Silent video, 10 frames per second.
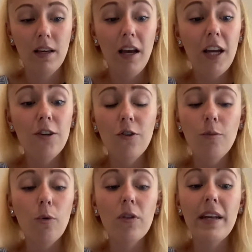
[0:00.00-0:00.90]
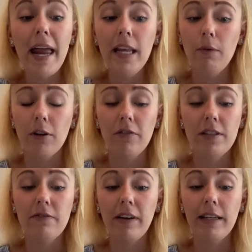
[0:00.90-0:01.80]
He knew more than anyone of
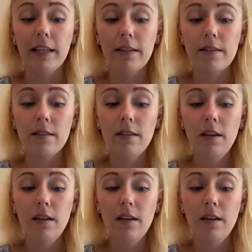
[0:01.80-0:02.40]
his failings.